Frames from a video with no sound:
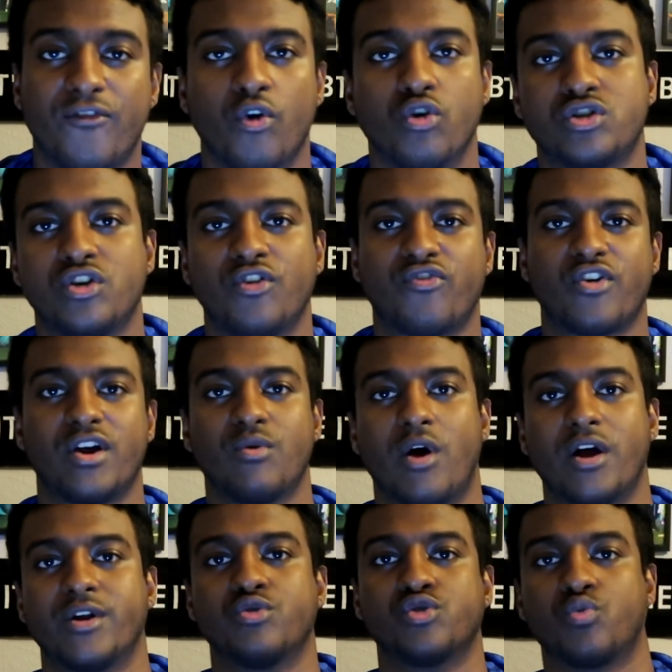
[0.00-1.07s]

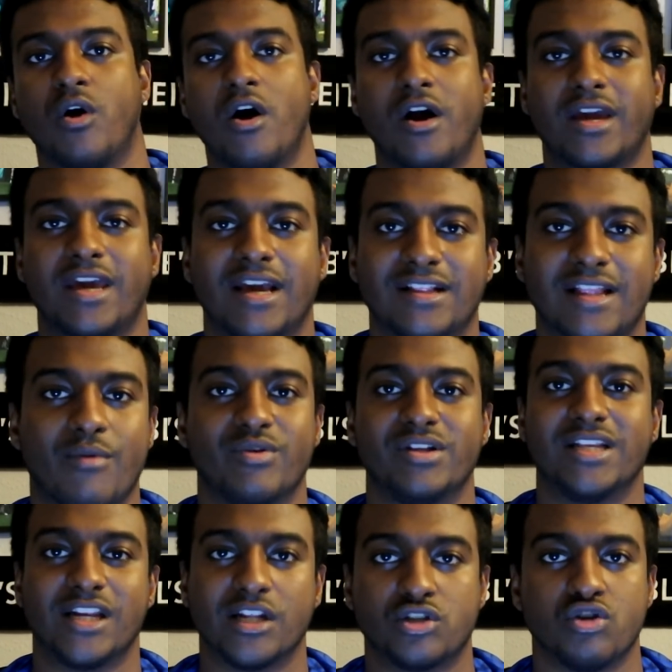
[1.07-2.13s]
4-2-3-1, it was working, then we
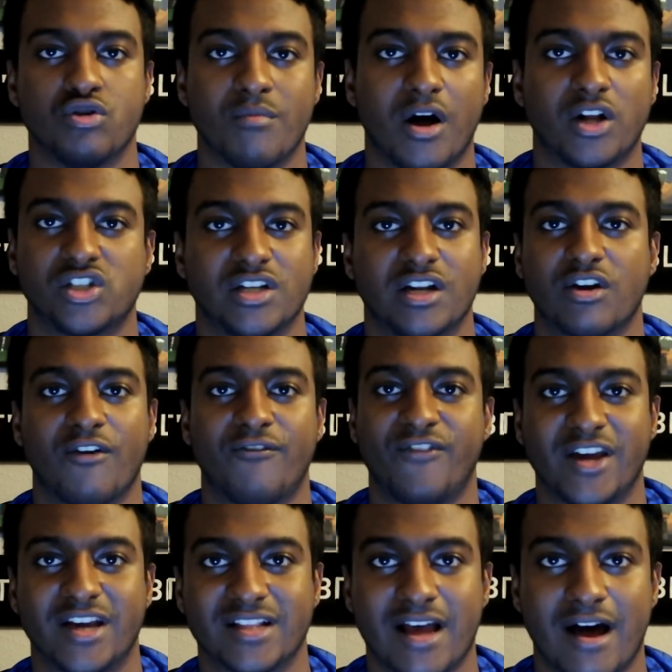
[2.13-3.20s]
did it too much and it got
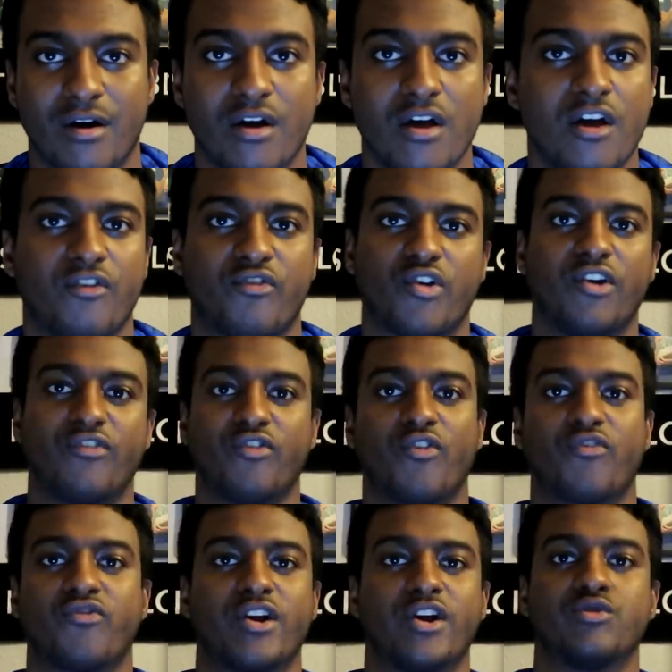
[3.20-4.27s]
figured out.
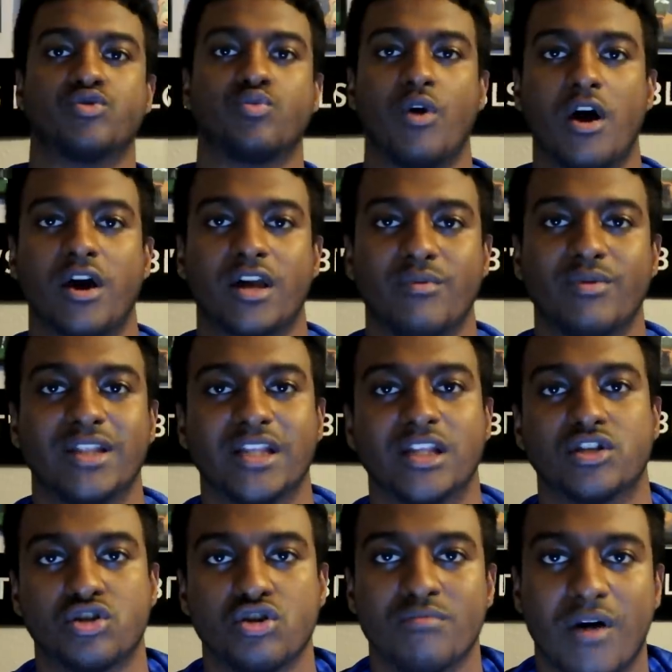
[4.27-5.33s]
3-4-3, it was working, we
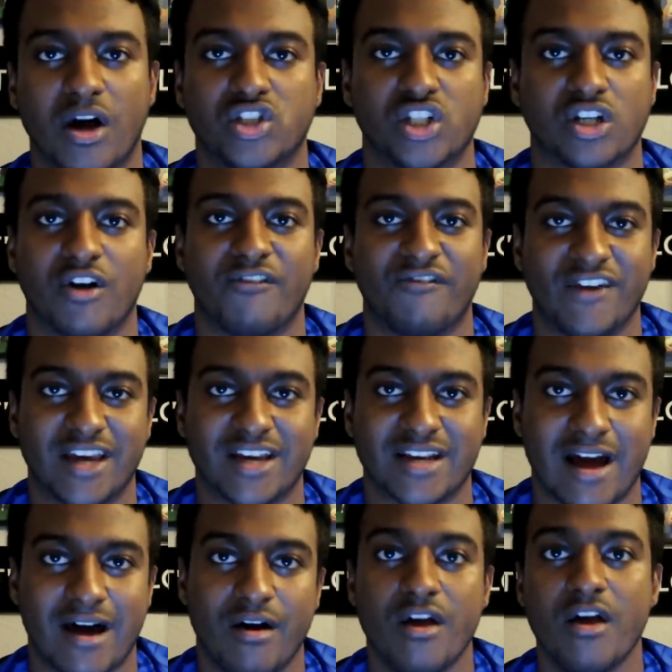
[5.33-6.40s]
did it too much, it got
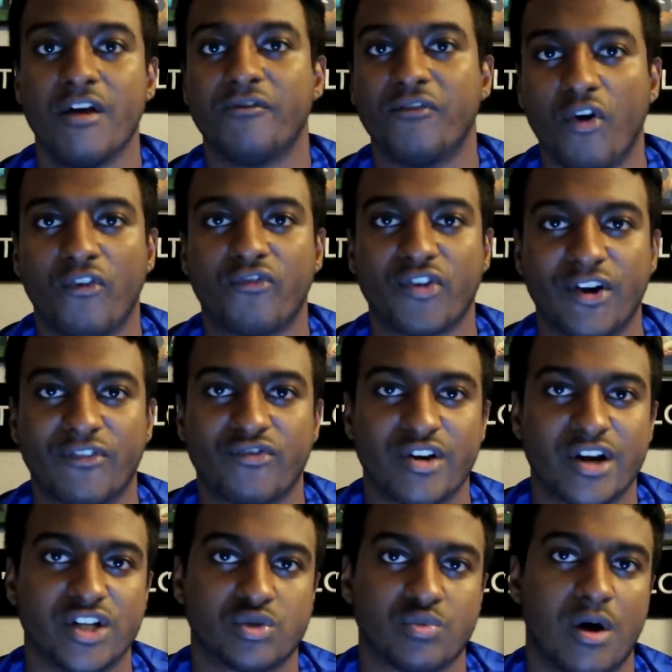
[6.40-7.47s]
figured out.
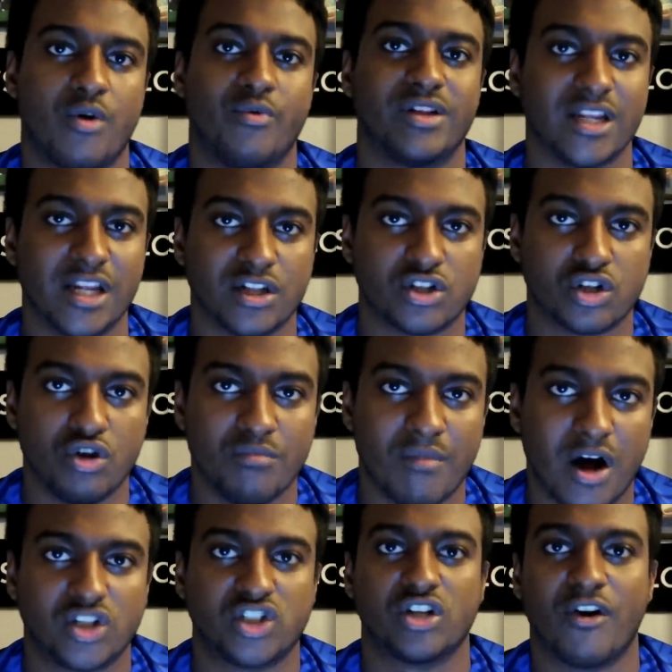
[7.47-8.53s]
4-3-3 as well, we did it too
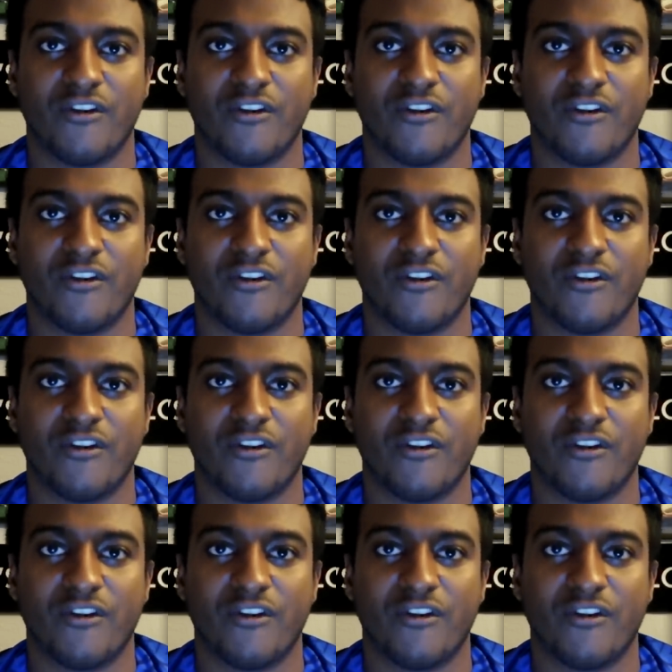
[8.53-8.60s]
much, it